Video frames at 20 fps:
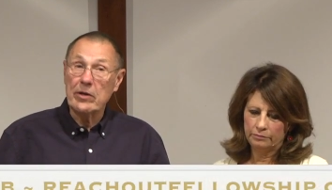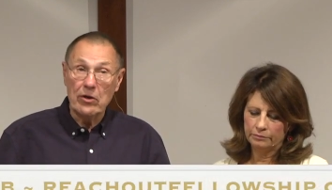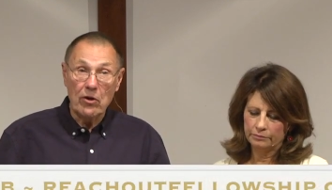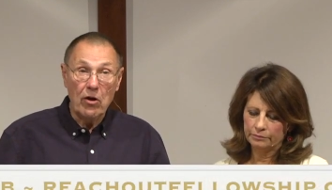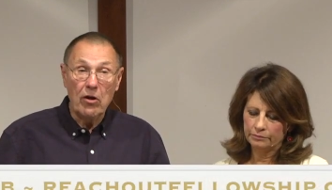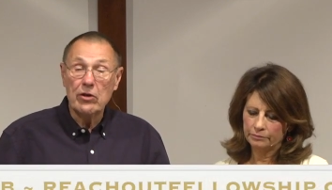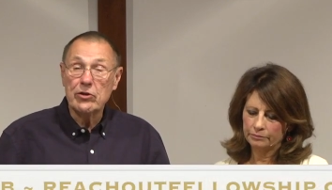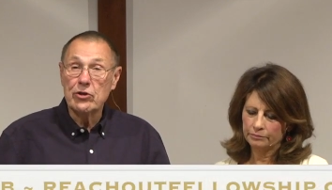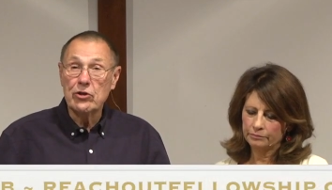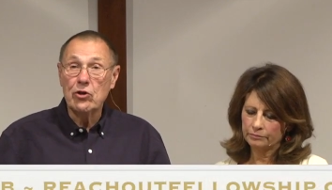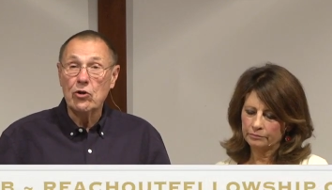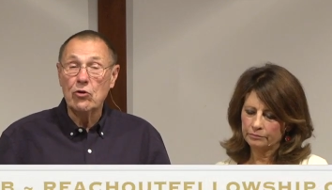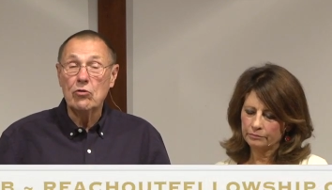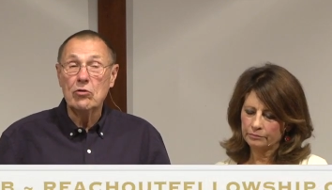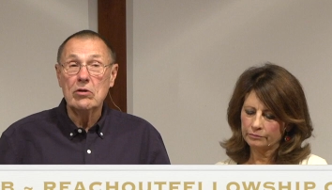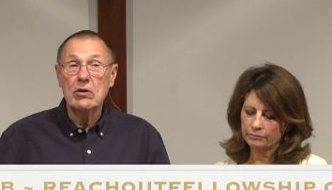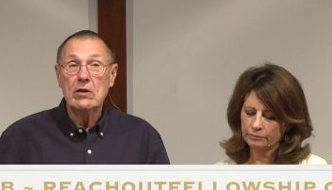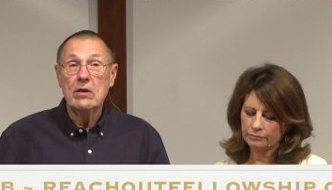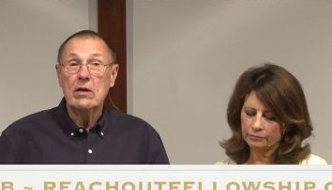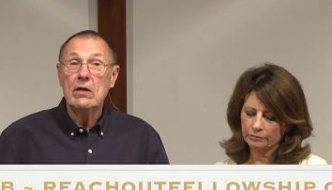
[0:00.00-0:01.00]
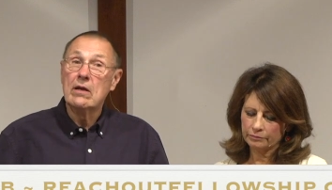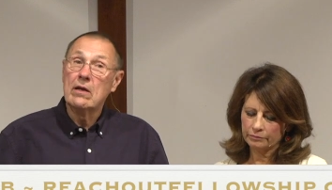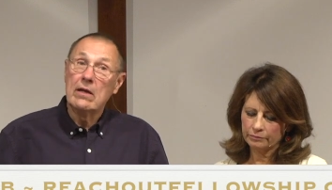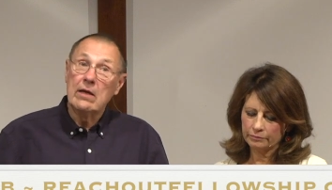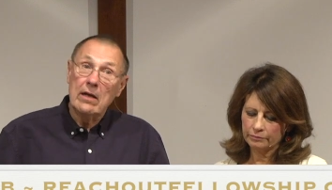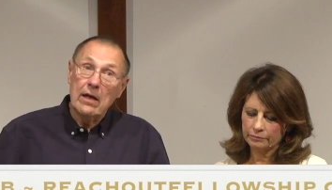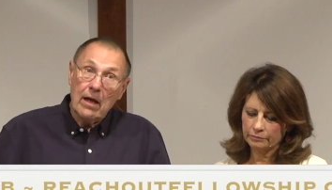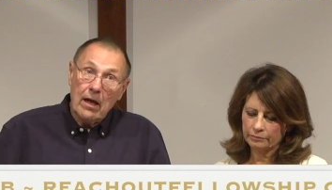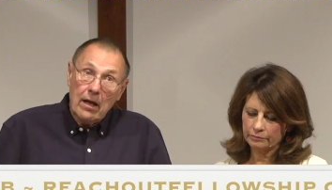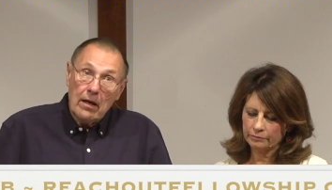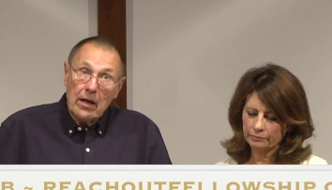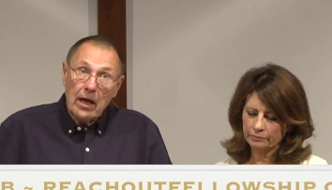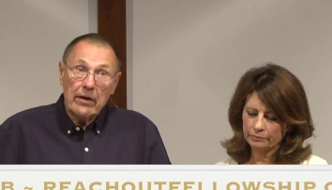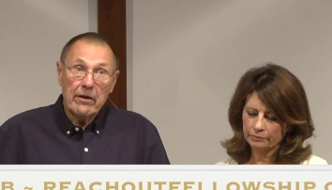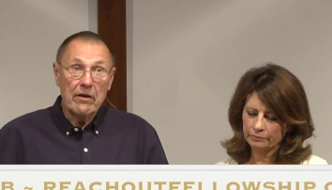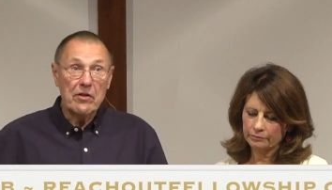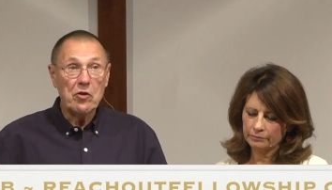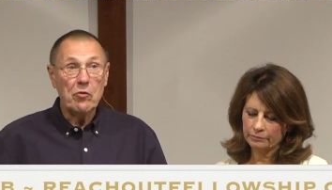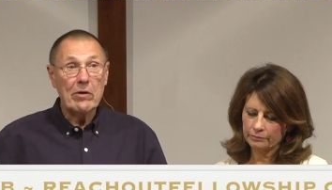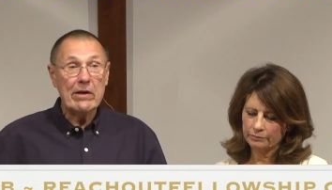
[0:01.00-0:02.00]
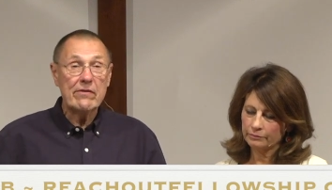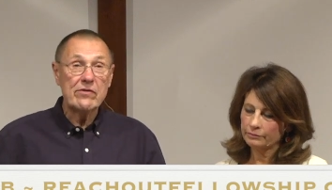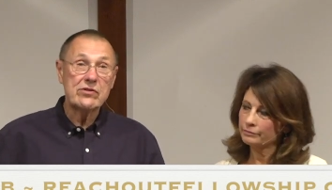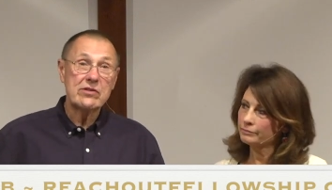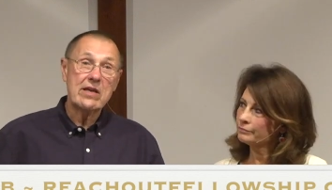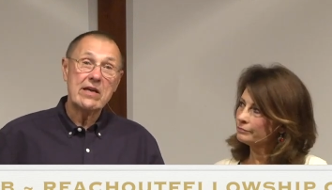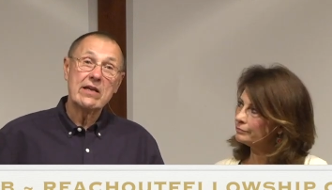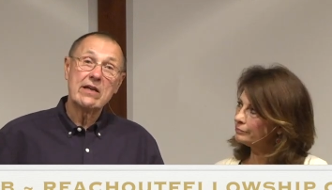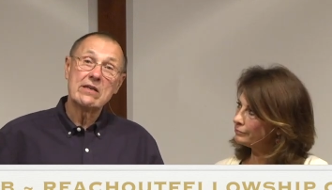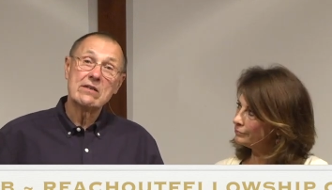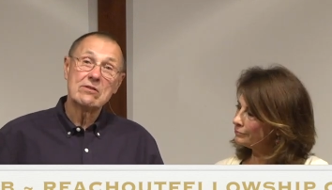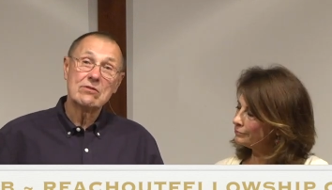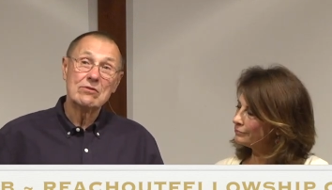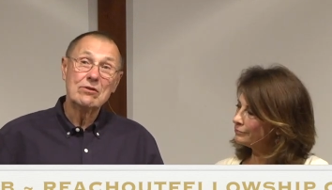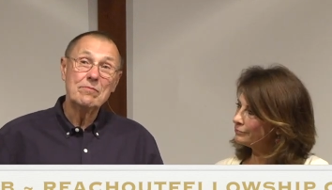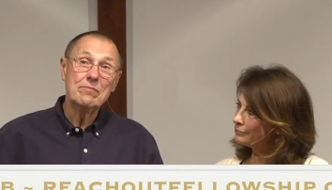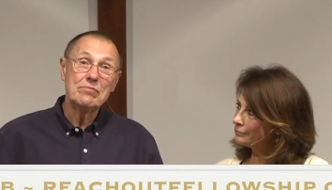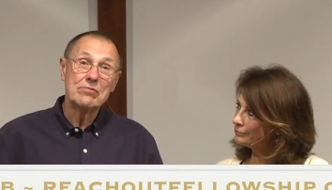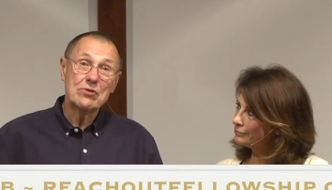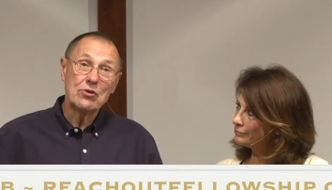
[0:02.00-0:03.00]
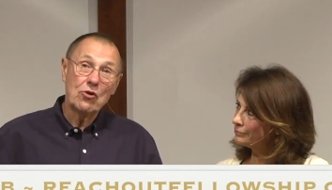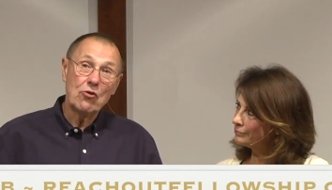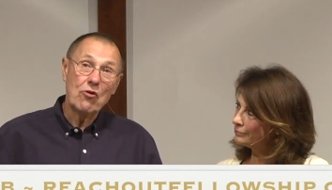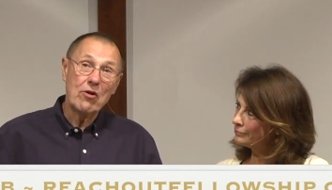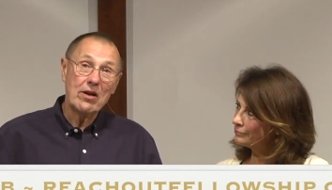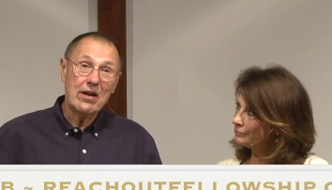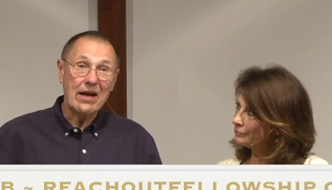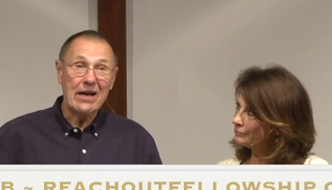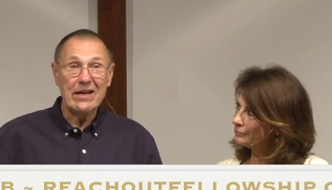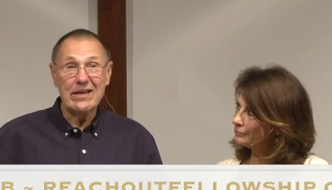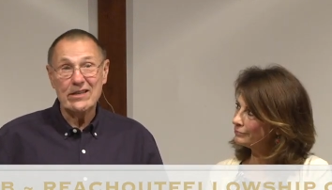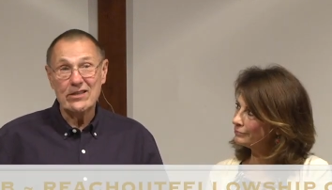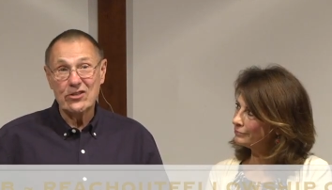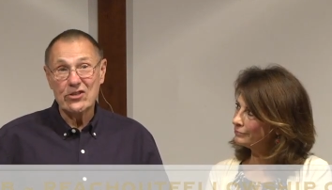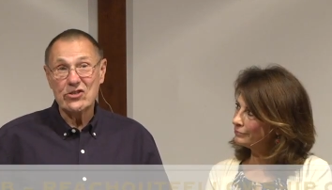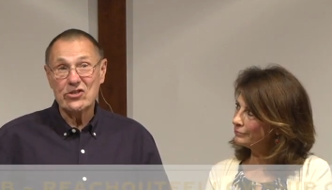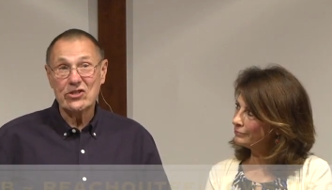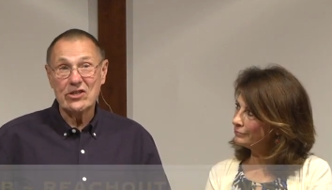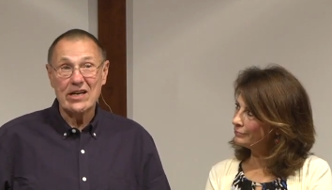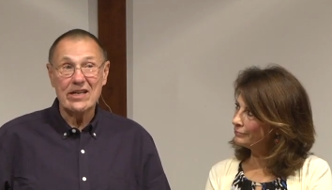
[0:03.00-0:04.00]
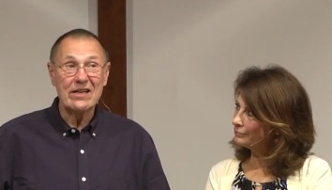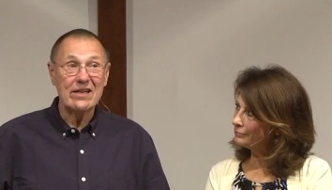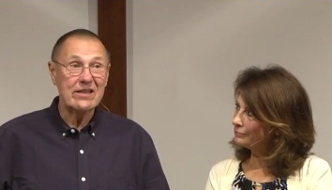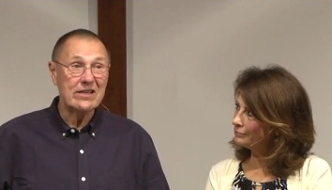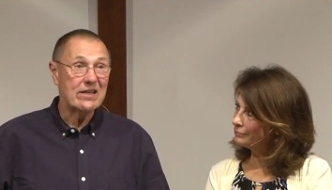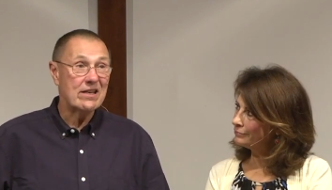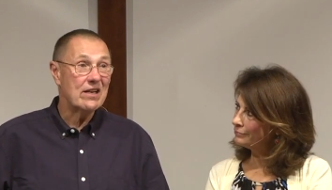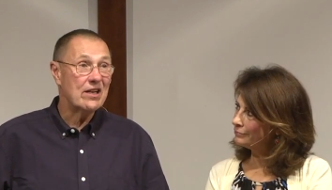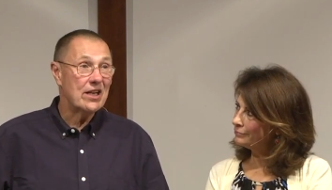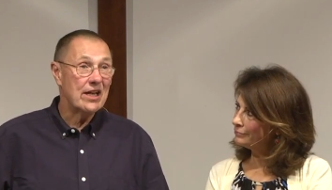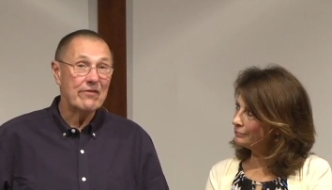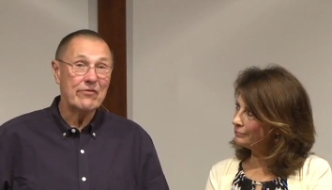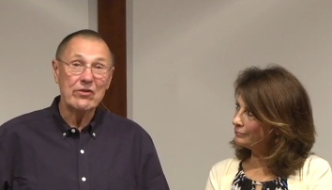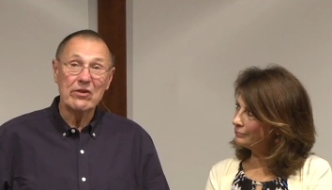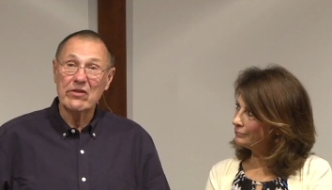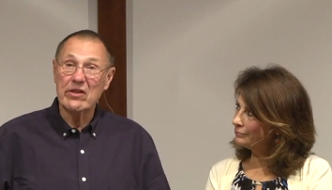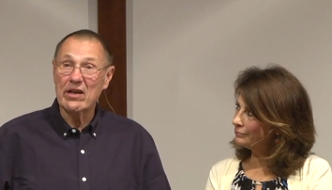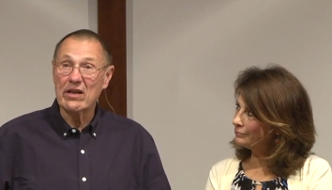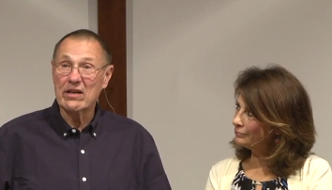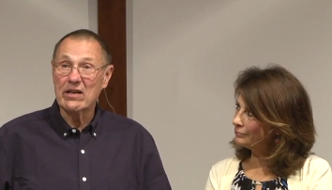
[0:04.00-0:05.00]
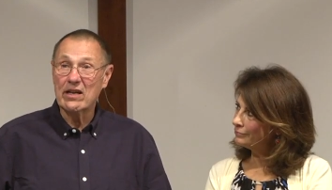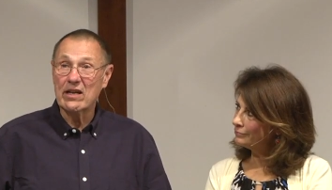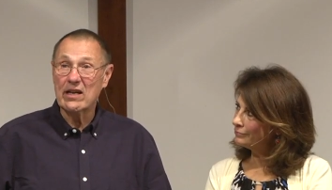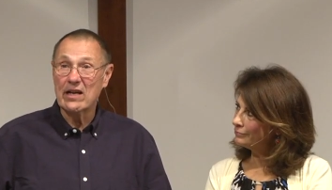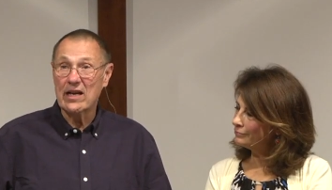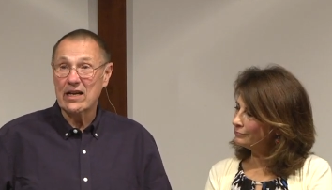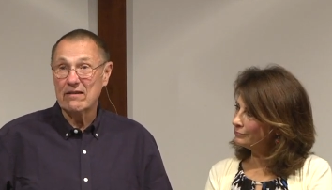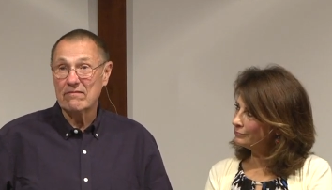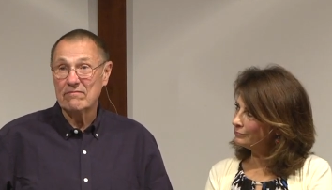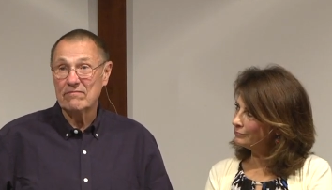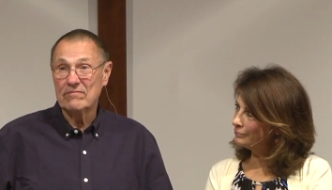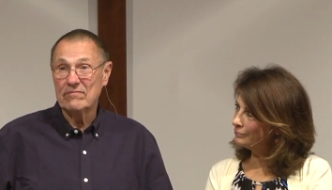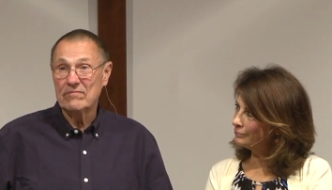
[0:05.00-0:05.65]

Speaker 1: we all do, another way of saying is, oops, Lord, I just kind of didn't love you then, did I?